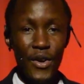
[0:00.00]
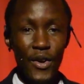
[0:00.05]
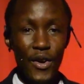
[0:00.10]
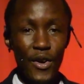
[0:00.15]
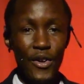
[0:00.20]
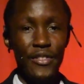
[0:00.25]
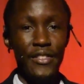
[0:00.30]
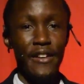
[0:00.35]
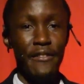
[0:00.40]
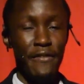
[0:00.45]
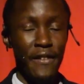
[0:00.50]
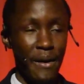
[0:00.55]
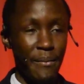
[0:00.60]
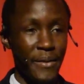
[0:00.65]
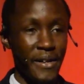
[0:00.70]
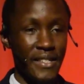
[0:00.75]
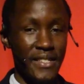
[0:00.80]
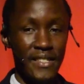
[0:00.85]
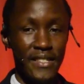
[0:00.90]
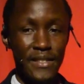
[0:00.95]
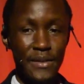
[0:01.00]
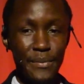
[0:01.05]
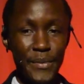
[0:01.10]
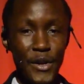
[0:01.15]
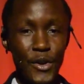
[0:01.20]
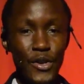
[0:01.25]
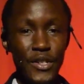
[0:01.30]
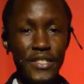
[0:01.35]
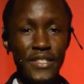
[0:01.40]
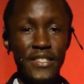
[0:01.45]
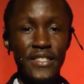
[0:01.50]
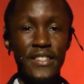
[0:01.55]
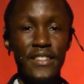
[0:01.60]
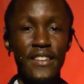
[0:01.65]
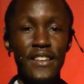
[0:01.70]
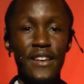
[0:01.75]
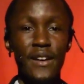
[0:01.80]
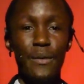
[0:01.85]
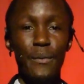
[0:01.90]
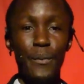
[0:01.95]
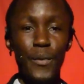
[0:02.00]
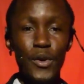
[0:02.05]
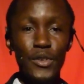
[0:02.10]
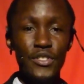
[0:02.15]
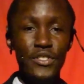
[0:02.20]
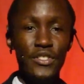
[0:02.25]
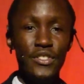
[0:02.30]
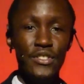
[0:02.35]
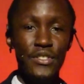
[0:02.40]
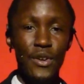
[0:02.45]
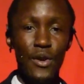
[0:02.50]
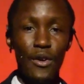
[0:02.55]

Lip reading: on the farmers, because most